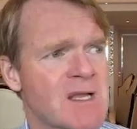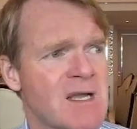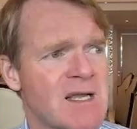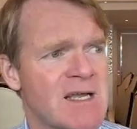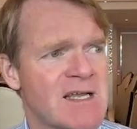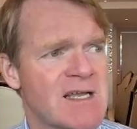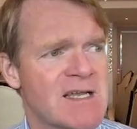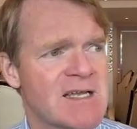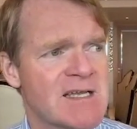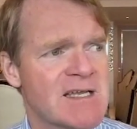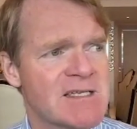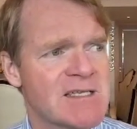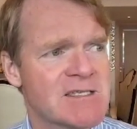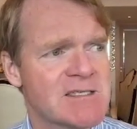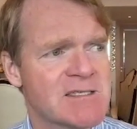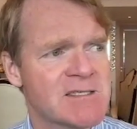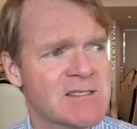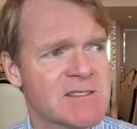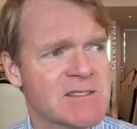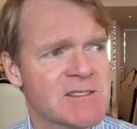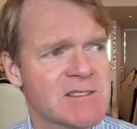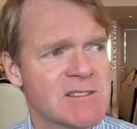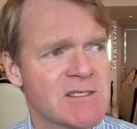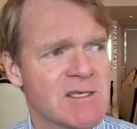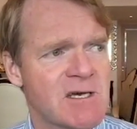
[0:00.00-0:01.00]

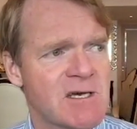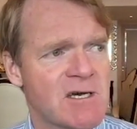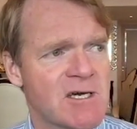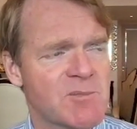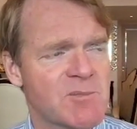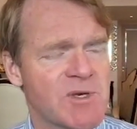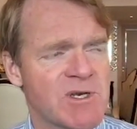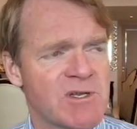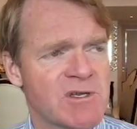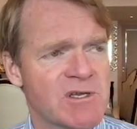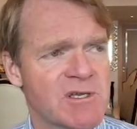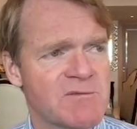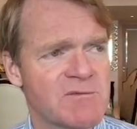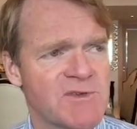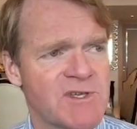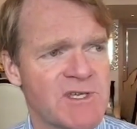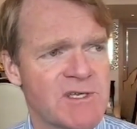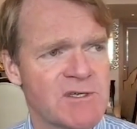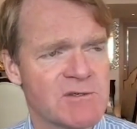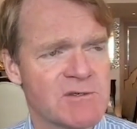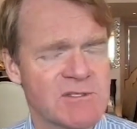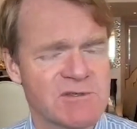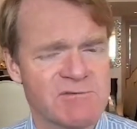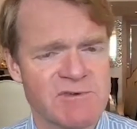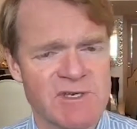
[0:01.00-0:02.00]
And I'd be looking for
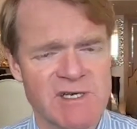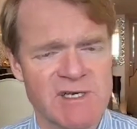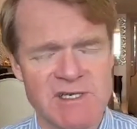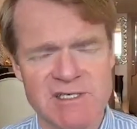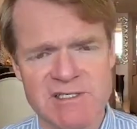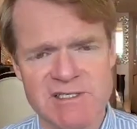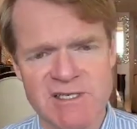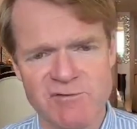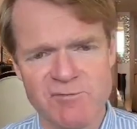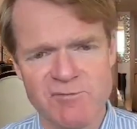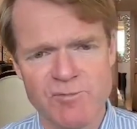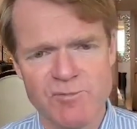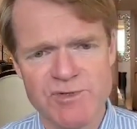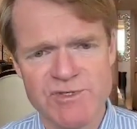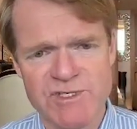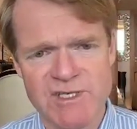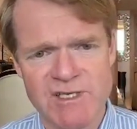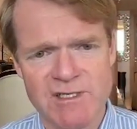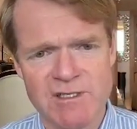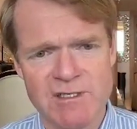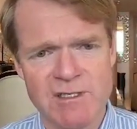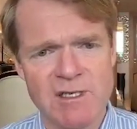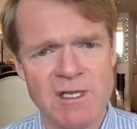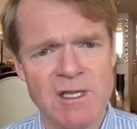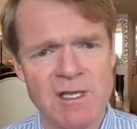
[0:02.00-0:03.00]
yields of at least
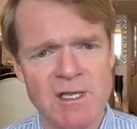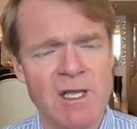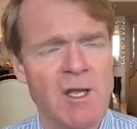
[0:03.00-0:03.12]
7%.